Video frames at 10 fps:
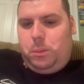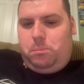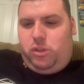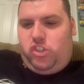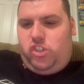
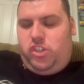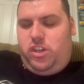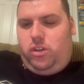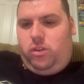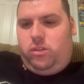But
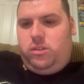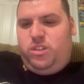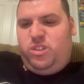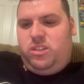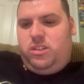still,
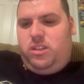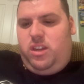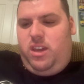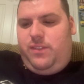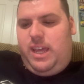
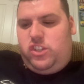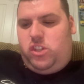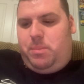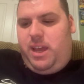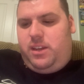even as
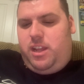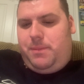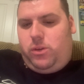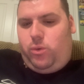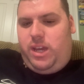the
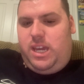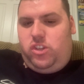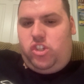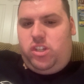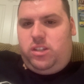pandemic
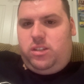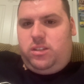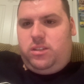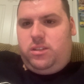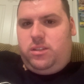raged,
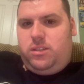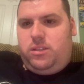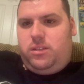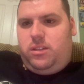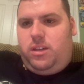
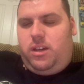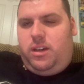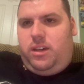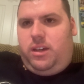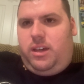
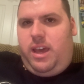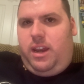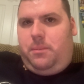and